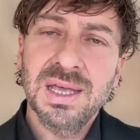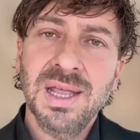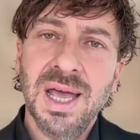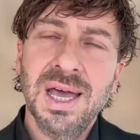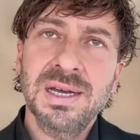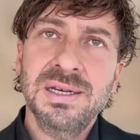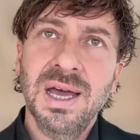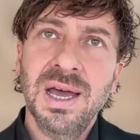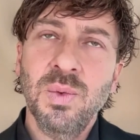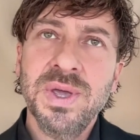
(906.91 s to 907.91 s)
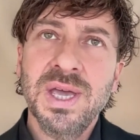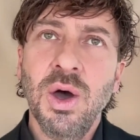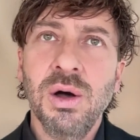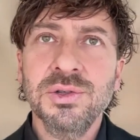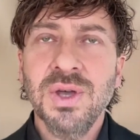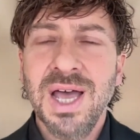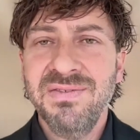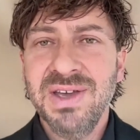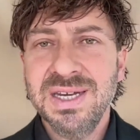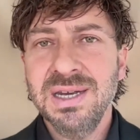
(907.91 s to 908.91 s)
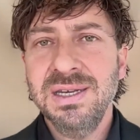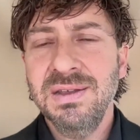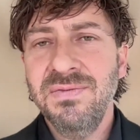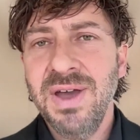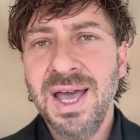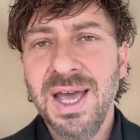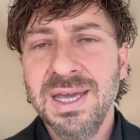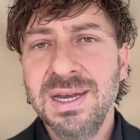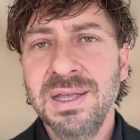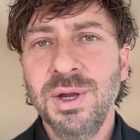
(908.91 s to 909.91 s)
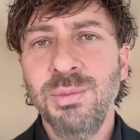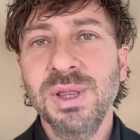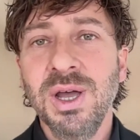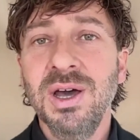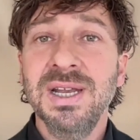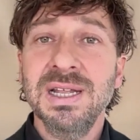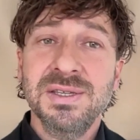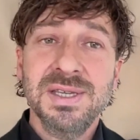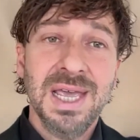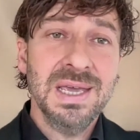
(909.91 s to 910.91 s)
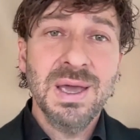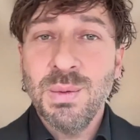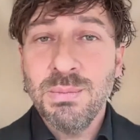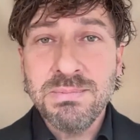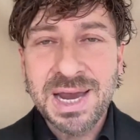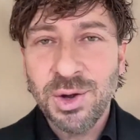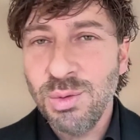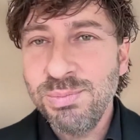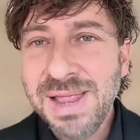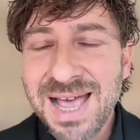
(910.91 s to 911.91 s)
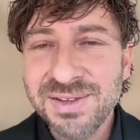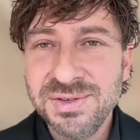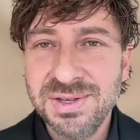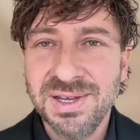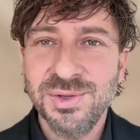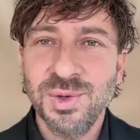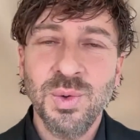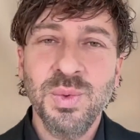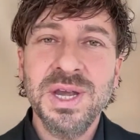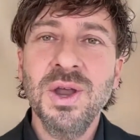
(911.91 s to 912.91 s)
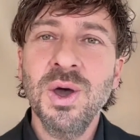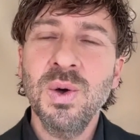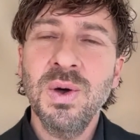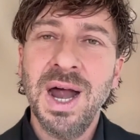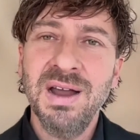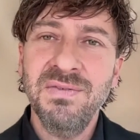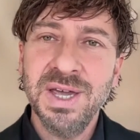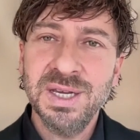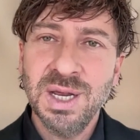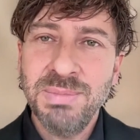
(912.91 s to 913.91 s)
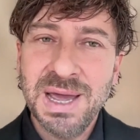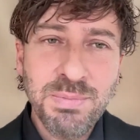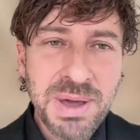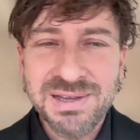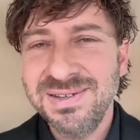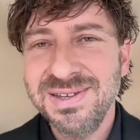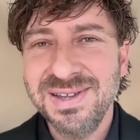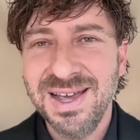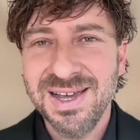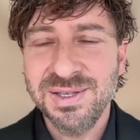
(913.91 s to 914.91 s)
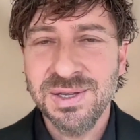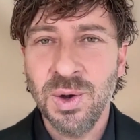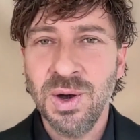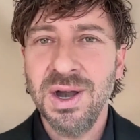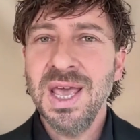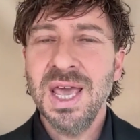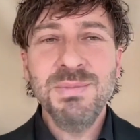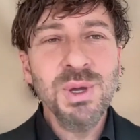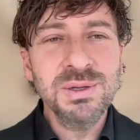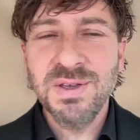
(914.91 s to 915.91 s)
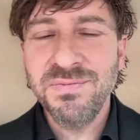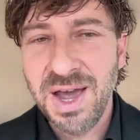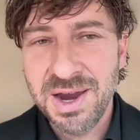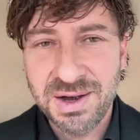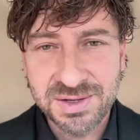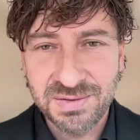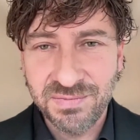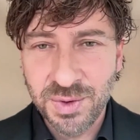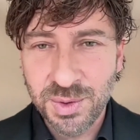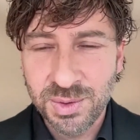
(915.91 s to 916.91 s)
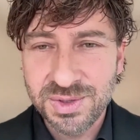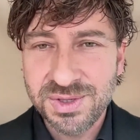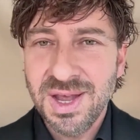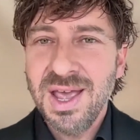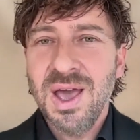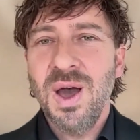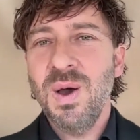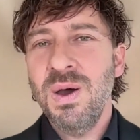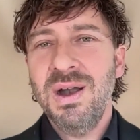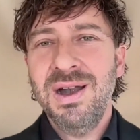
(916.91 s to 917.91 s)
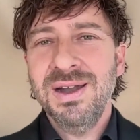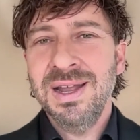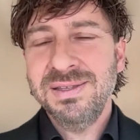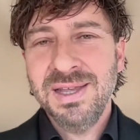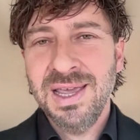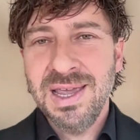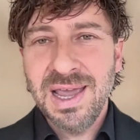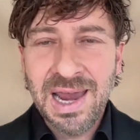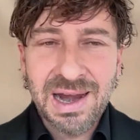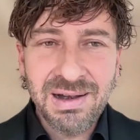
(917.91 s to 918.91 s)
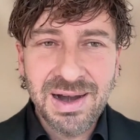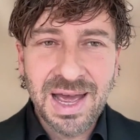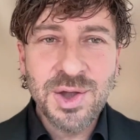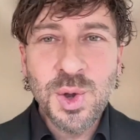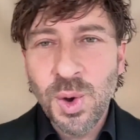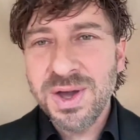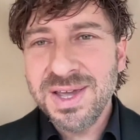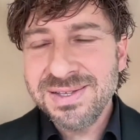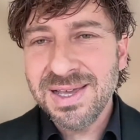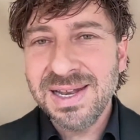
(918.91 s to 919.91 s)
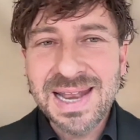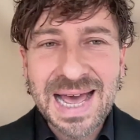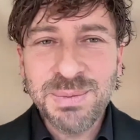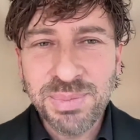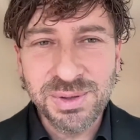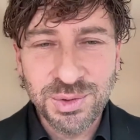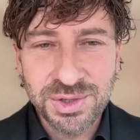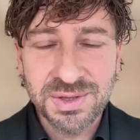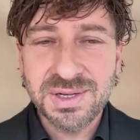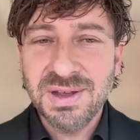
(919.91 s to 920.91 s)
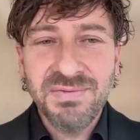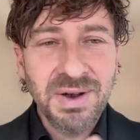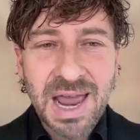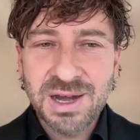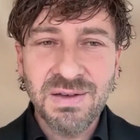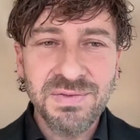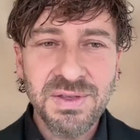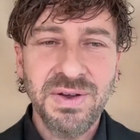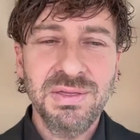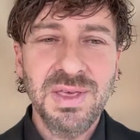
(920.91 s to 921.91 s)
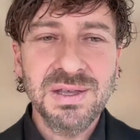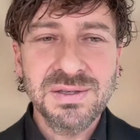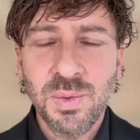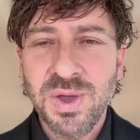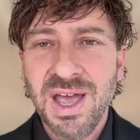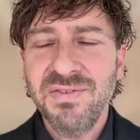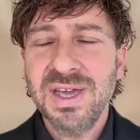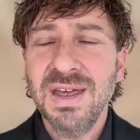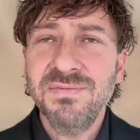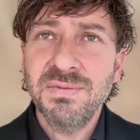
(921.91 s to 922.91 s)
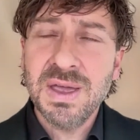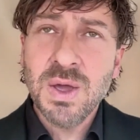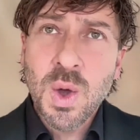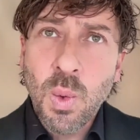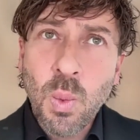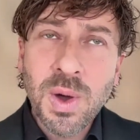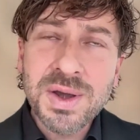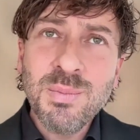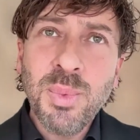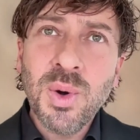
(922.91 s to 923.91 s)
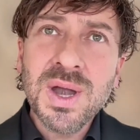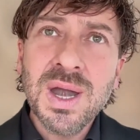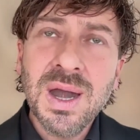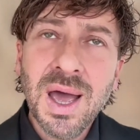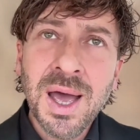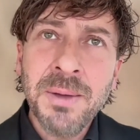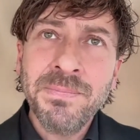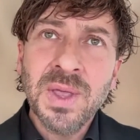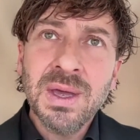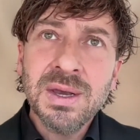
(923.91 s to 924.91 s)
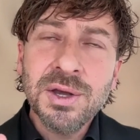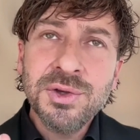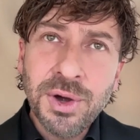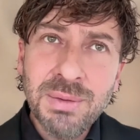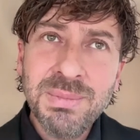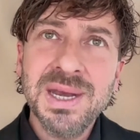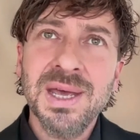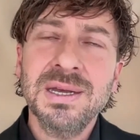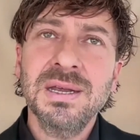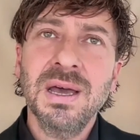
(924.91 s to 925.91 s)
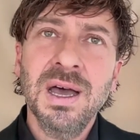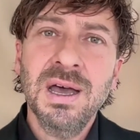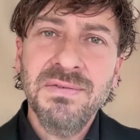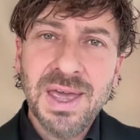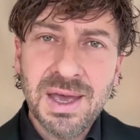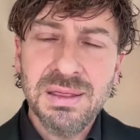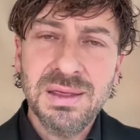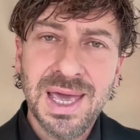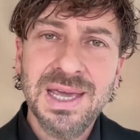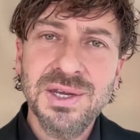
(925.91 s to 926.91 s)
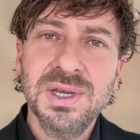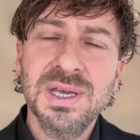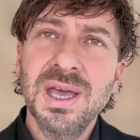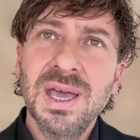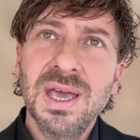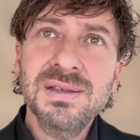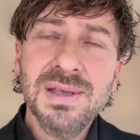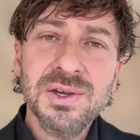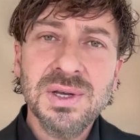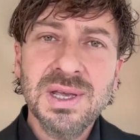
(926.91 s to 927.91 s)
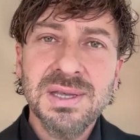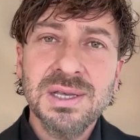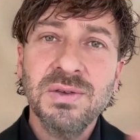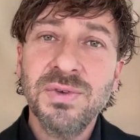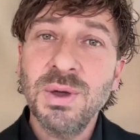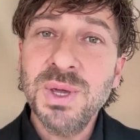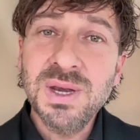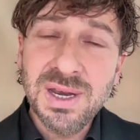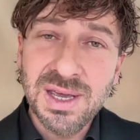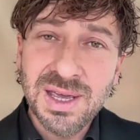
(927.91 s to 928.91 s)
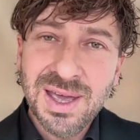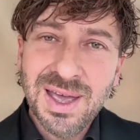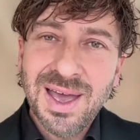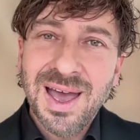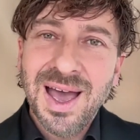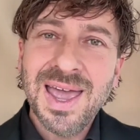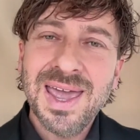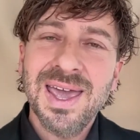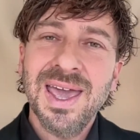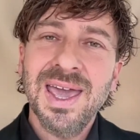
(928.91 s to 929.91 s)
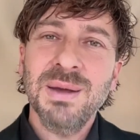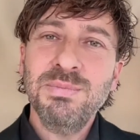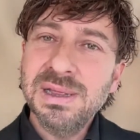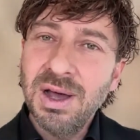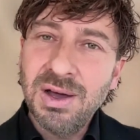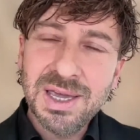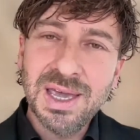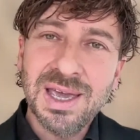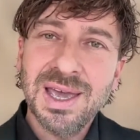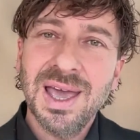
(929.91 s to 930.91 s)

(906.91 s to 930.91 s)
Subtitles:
that we also have identified in their blood, let's say microplastics, or we know are affected by pesticides or emulsifiers in foods, or let's say air and noise and light pollution. There's a variety of different things that we have identified. One important determinant of healthy aging is actually a sense of community and belonging